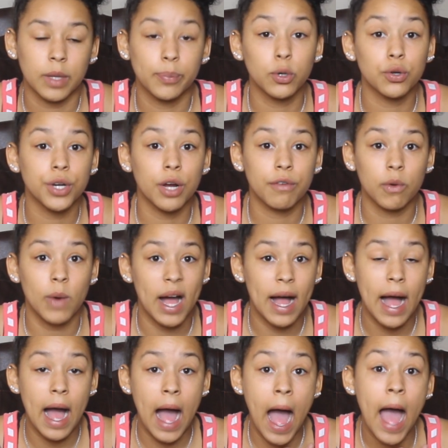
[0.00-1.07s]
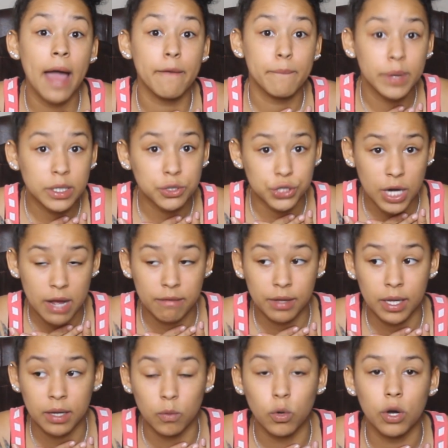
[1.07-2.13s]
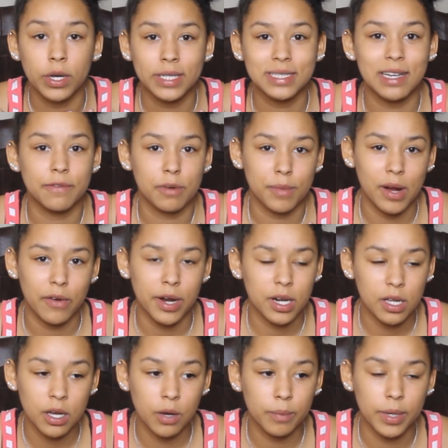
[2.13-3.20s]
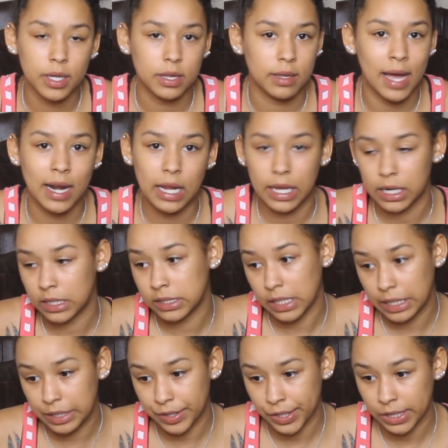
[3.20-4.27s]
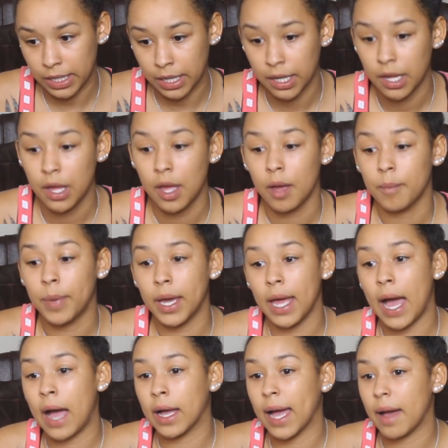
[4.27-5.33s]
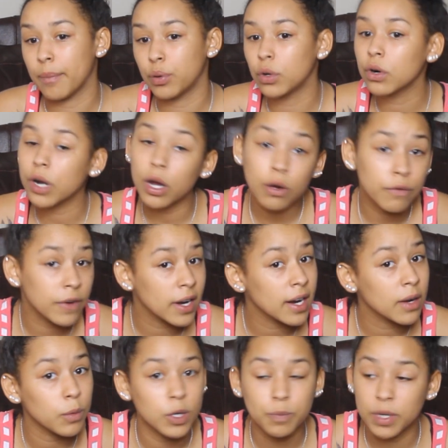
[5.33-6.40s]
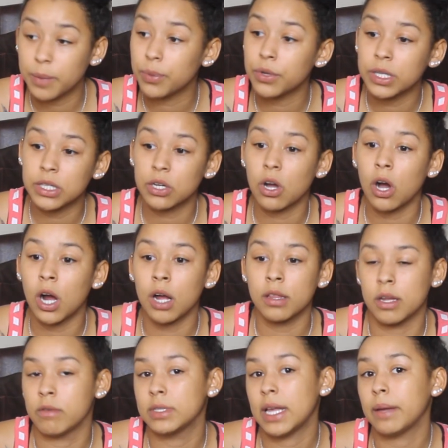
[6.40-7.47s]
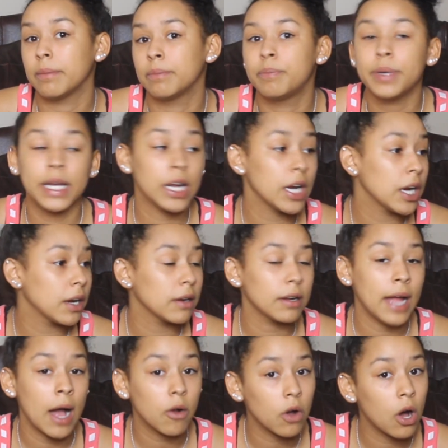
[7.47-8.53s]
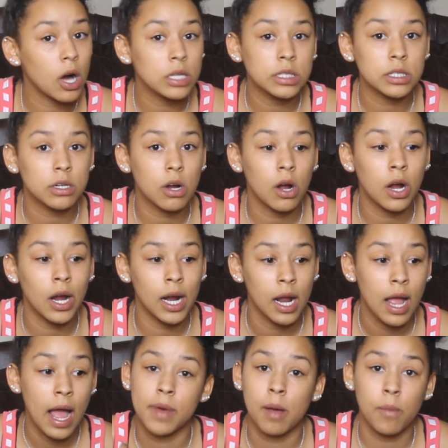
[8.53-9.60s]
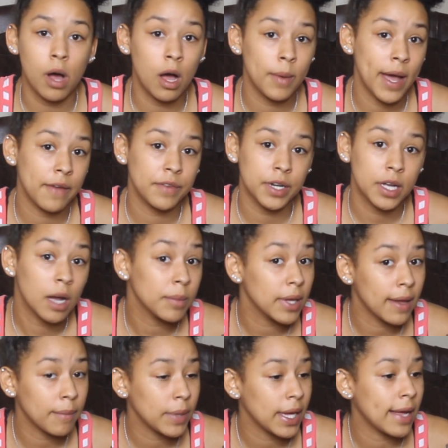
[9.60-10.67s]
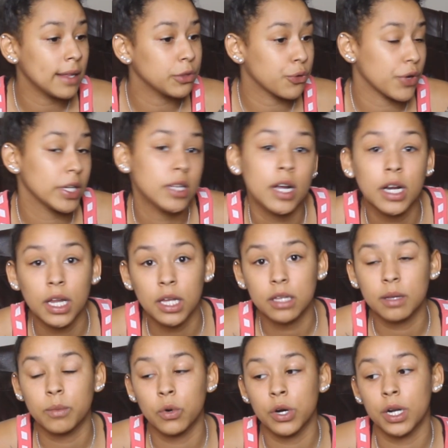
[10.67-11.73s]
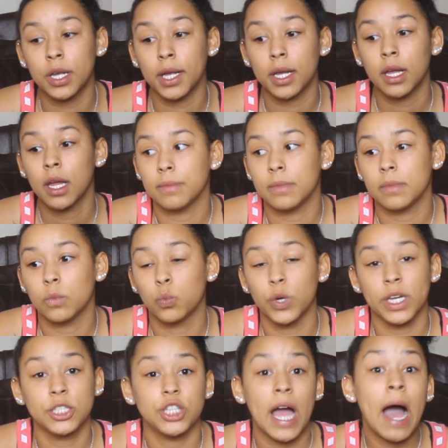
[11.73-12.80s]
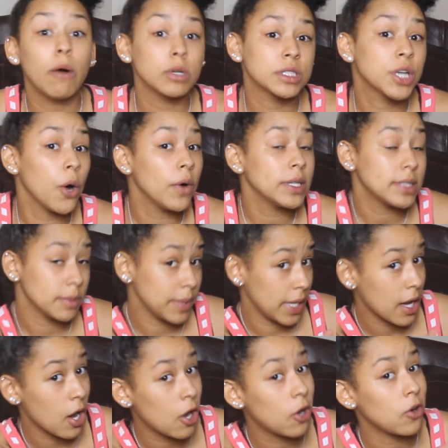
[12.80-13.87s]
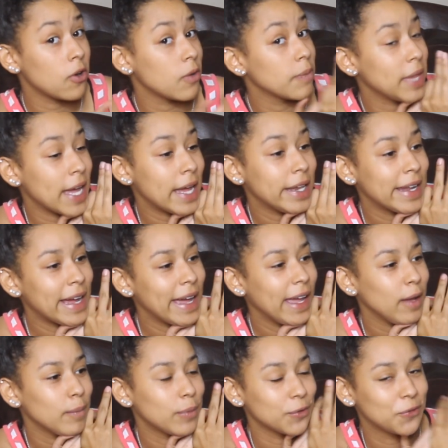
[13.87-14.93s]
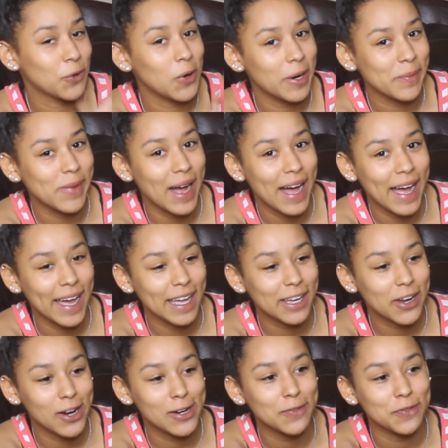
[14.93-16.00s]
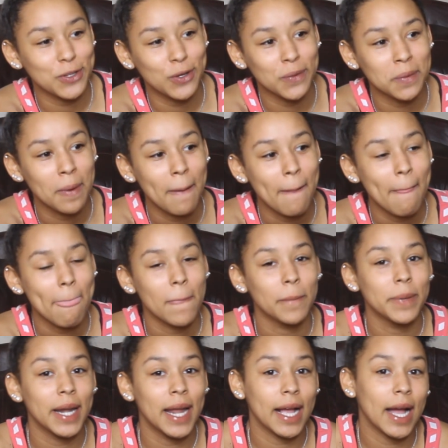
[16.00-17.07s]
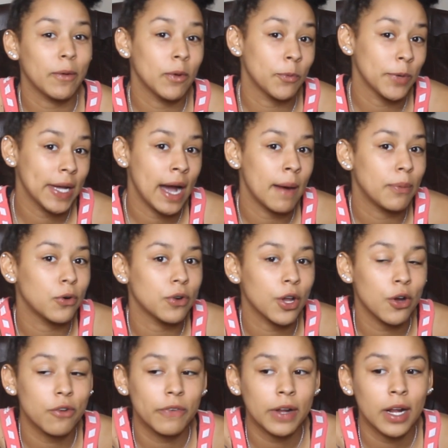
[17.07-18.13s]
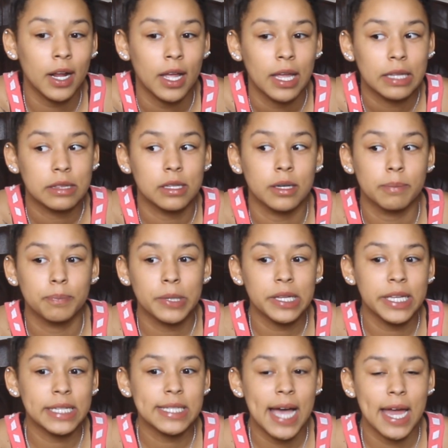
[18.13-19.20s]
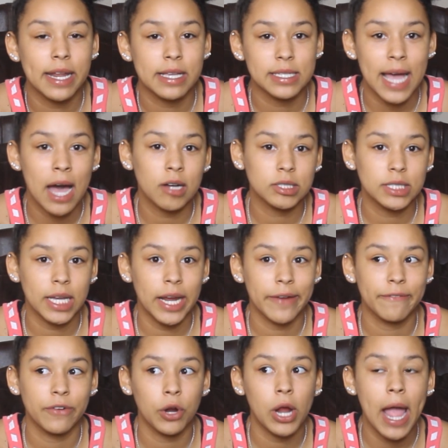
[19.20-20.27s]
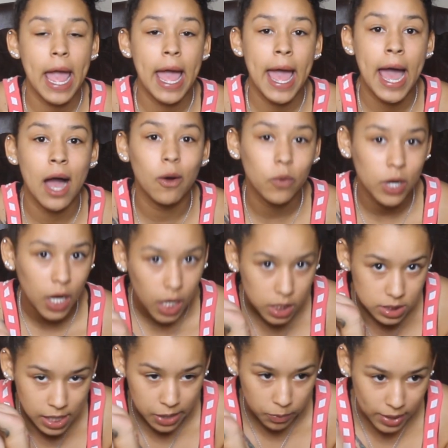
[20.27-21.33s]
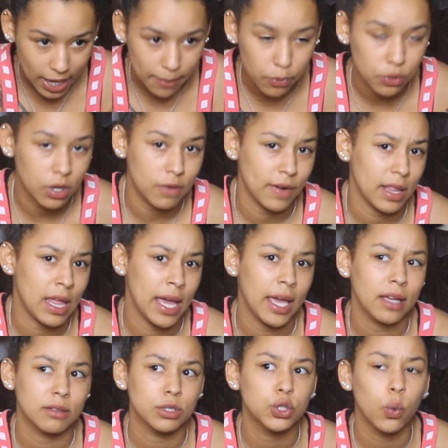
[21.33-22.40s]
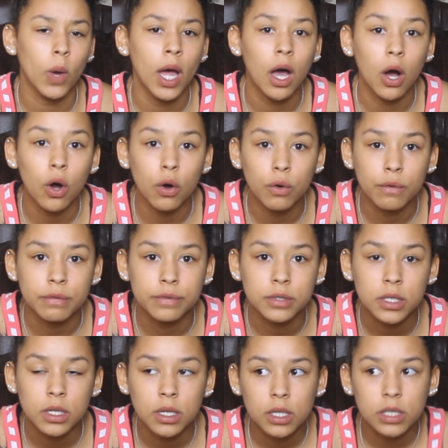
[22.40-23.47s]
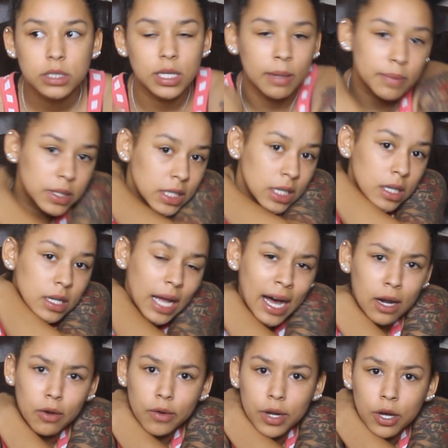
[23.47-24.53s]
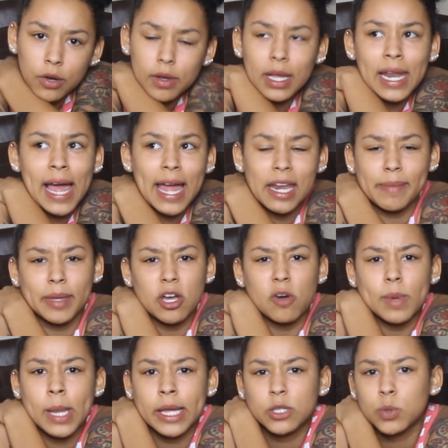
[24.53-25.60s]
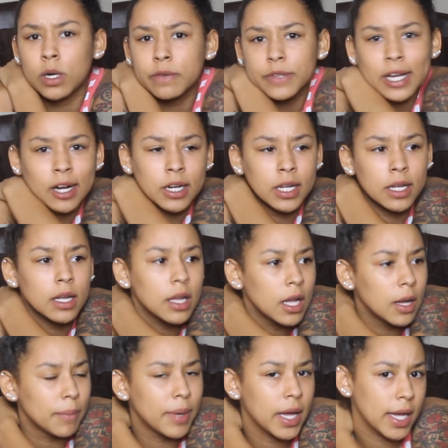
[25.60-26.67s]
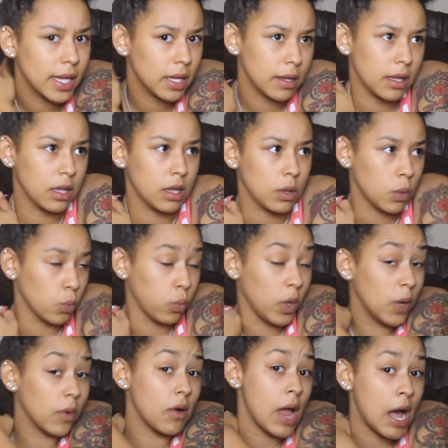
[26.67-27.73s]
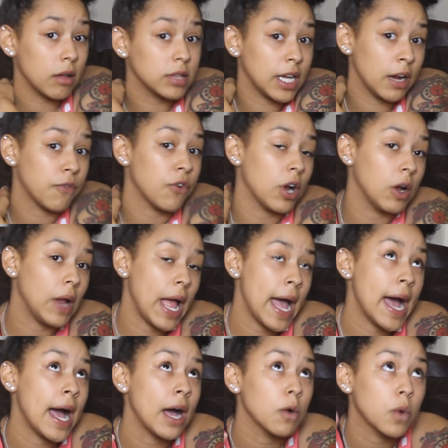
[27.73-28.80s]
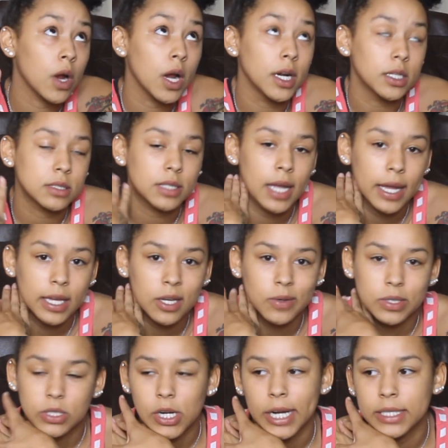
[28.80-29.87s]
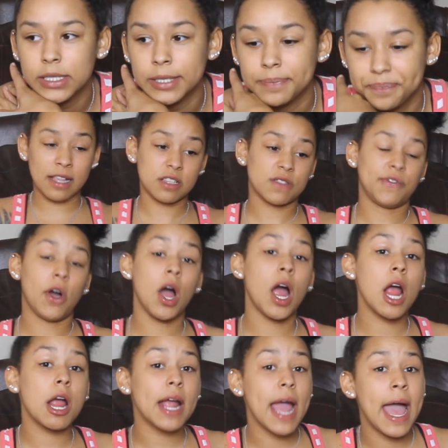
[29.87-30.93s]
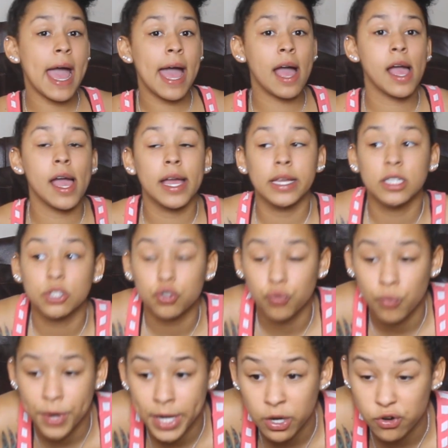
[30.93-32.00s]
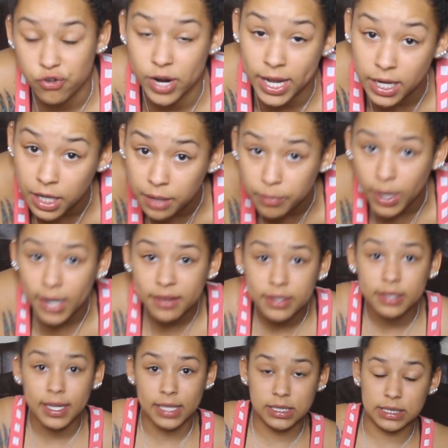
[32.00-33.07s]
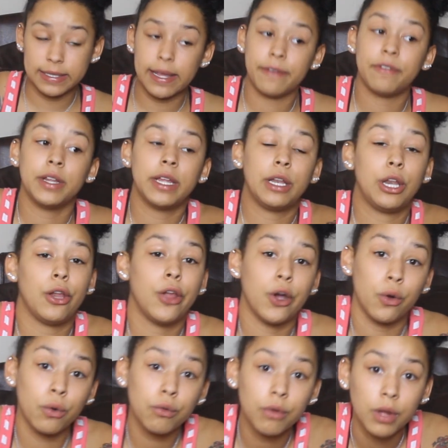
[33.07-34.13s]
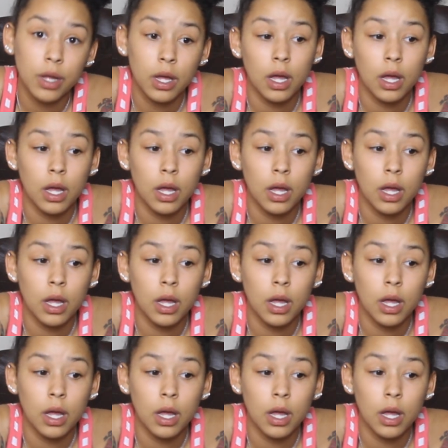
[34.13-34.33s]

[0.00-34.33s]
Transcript: pulled over while I've been driving. Well, except for my radio, but I didn't get a ticket or anything. But I got pulled over with people in the car. There was beer, alcohol in the car. My mom happened to come get me at 3:30 in the morning, which I was going to be home that night before my curfew. But when we got pulled over, the police had us out there for hours. Like, we got pulled over at, like, 12 something, I don't know. And I had to be home at, like, 12:30. But we were out there for hours. Like, it was crazy. As far as regretting Braylon, that's a definite no.